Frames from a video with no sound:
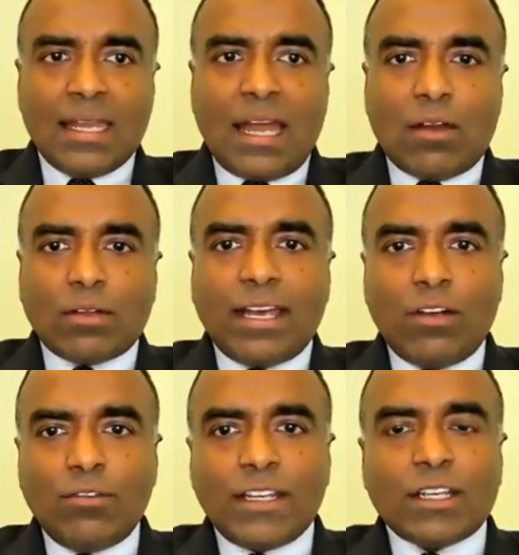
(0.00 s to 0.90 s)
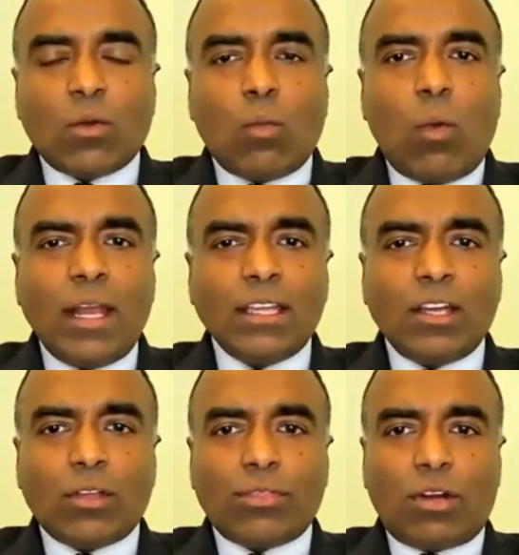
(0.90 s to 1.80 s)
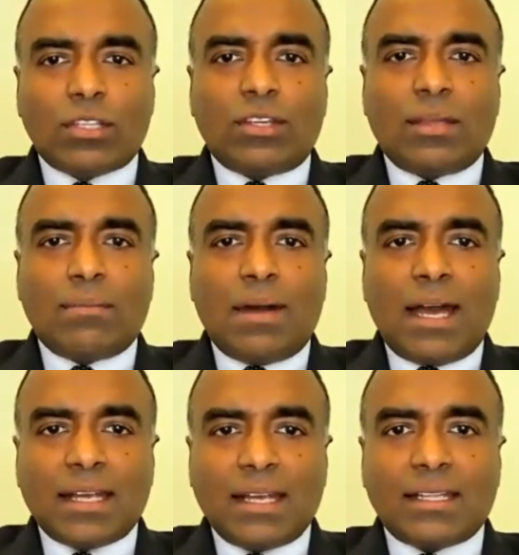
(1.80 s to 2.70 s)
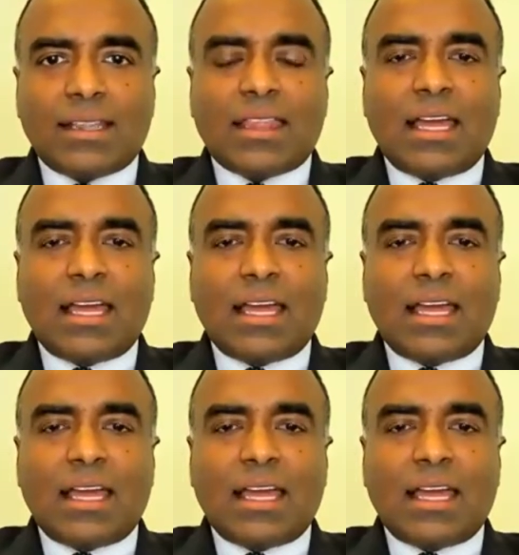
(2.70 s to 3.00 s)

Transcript: Now, Kelvin, what are your thoughts on the market?